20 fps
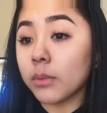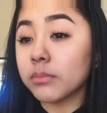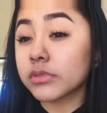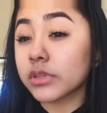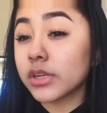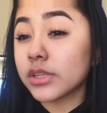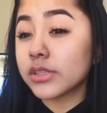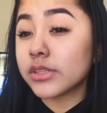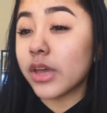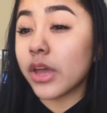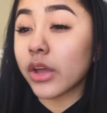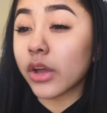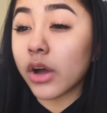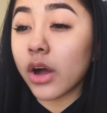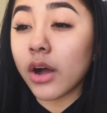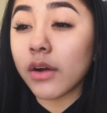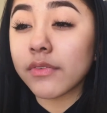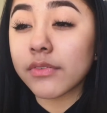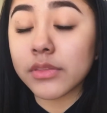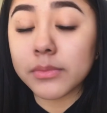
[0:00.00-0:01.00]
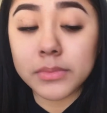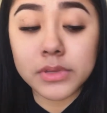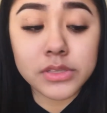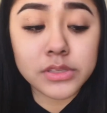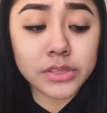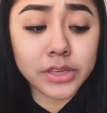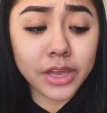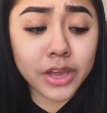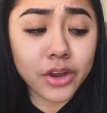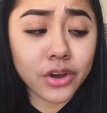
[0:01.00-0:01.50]
I'm just going to take off the
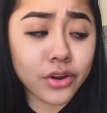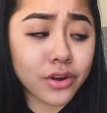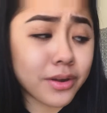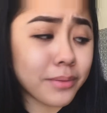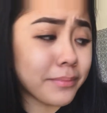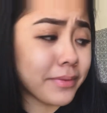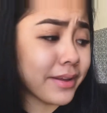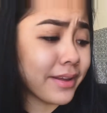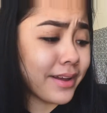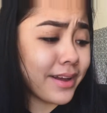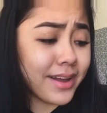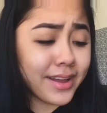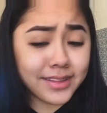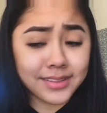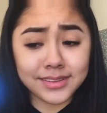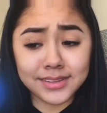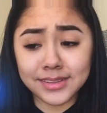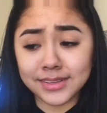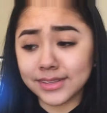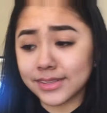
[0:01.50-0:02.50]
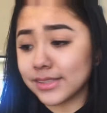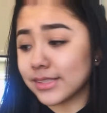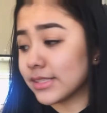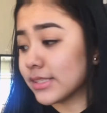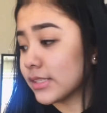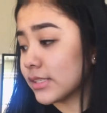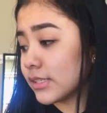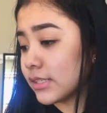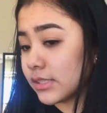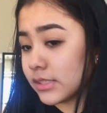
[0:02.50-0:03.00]
mascara on my eyelids.